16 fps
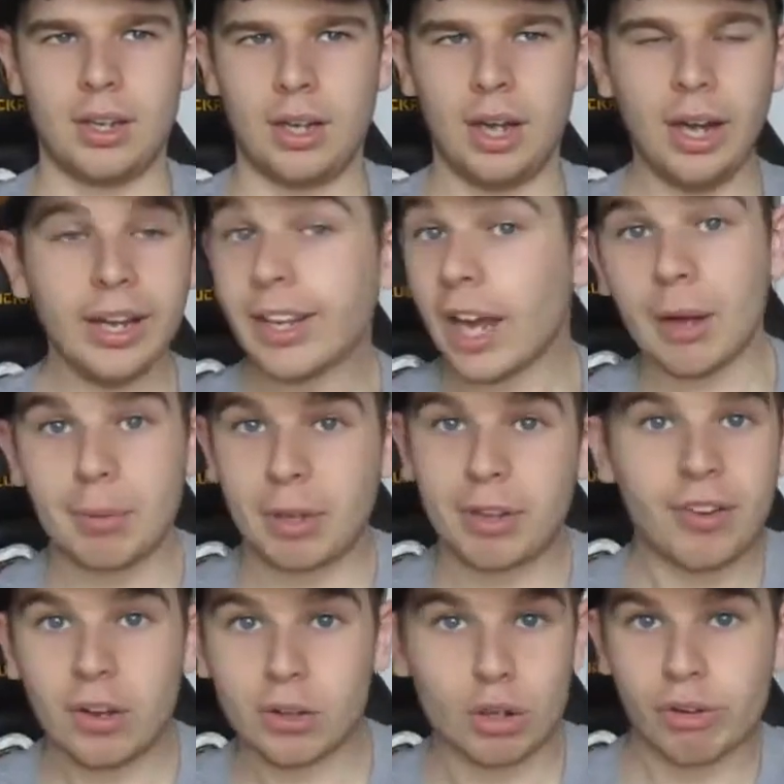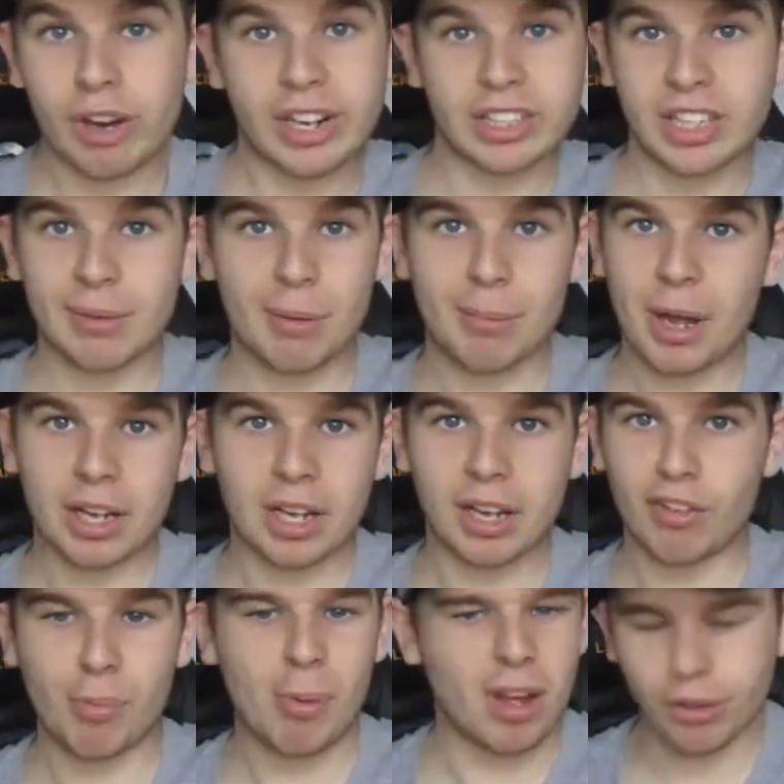I can't believe how correct I am about
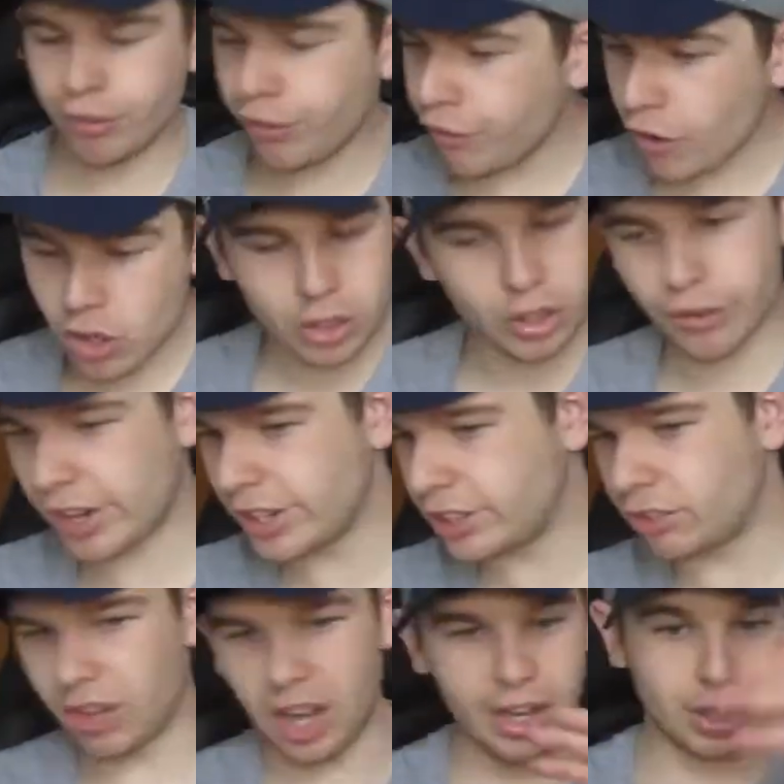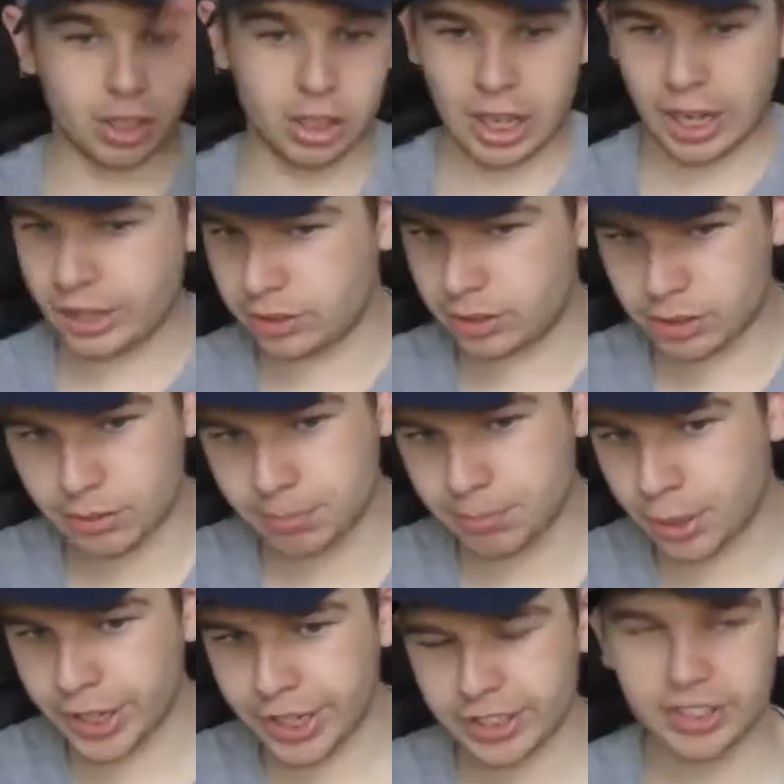Gareth Bale. Fuck the rest of it. I know that I
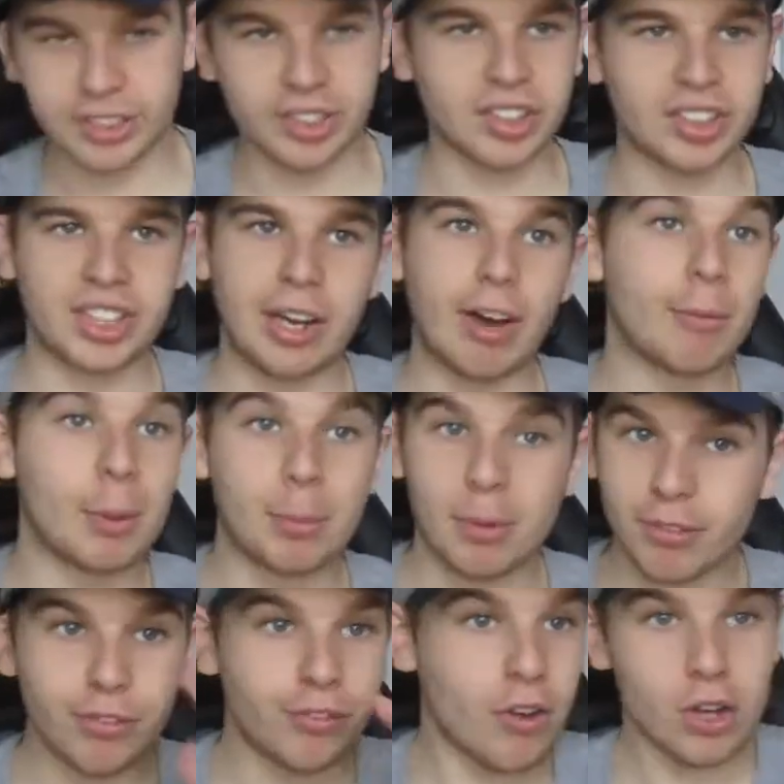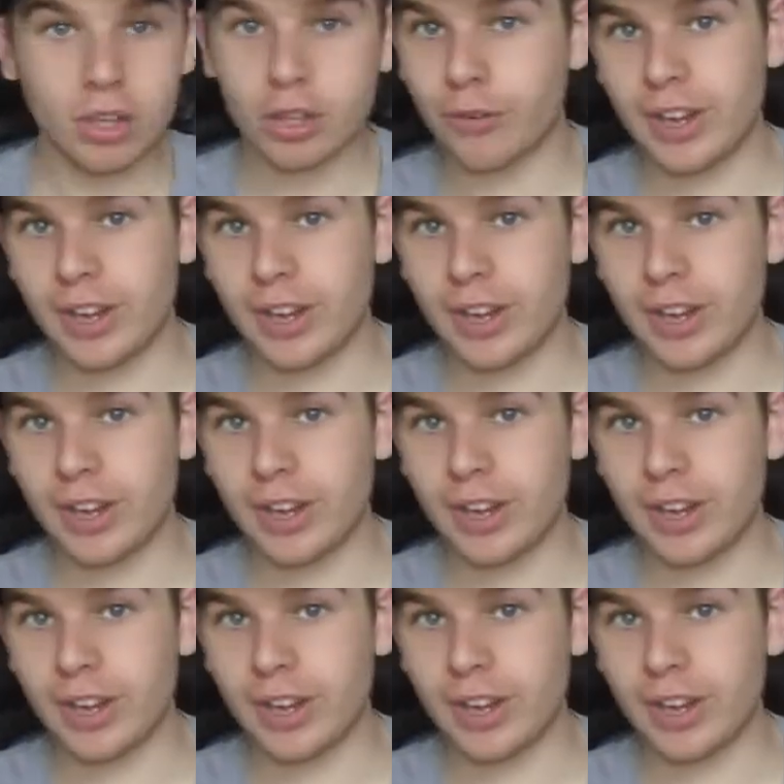predicted this terribly, but fuck the